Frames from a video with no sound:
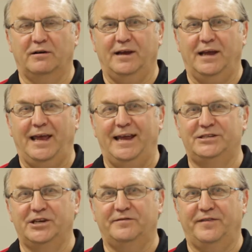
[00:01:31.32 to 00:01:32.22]
our
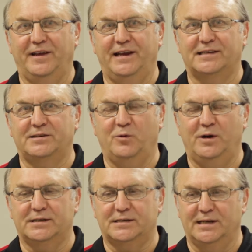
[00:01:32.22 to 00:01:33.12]
aging fleet as it
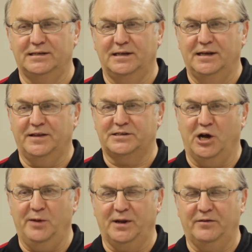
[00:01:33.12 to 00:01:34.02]
was, and the
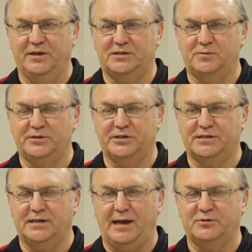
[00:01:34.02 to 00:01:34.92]
timing of this was
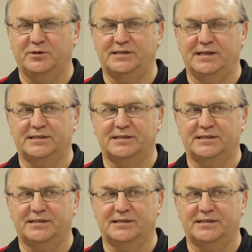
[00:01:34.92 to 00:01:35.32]
just absolutely